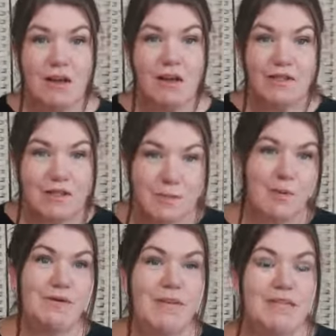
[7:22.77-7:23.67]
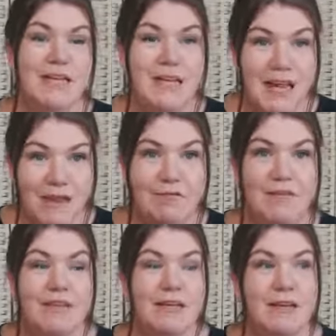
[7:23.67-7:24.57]
of spirit in
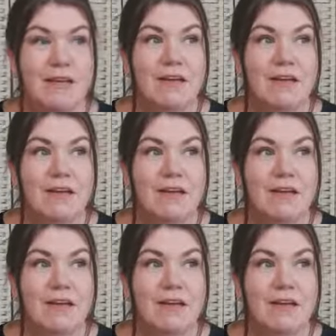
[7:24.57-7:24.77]
everything